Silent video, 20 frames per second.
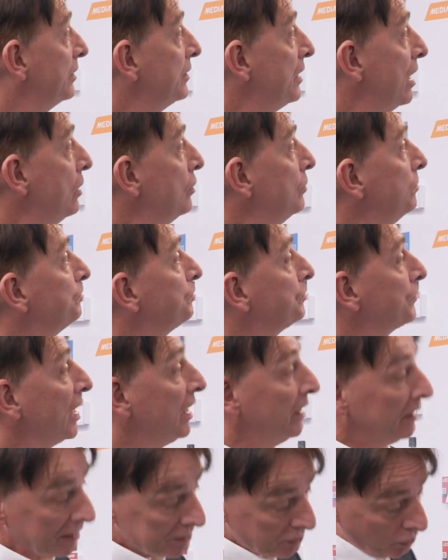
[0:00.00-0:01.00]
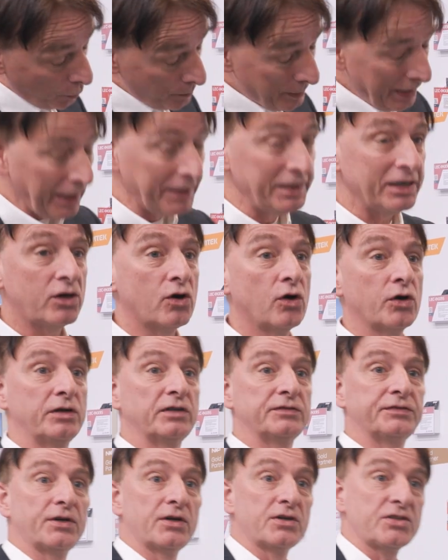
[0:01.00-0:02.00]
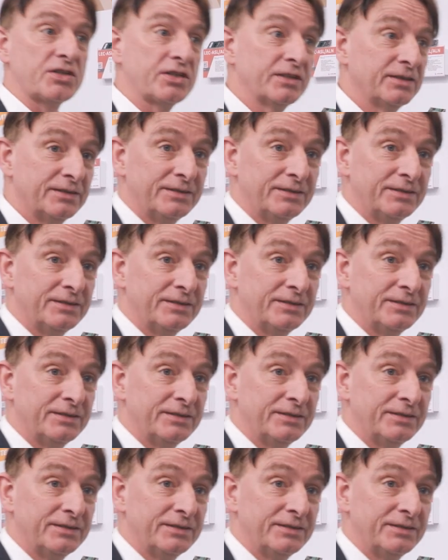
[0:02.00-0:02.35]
Now, let's go behind the corner first.